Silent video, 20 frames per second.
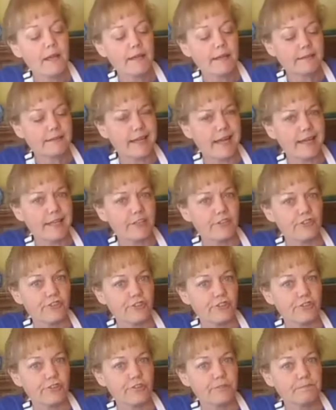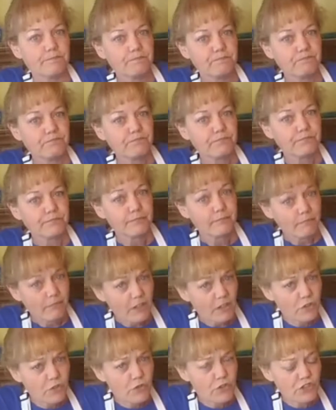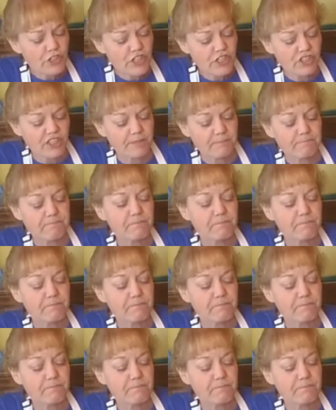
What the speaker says: not issues, nutrition.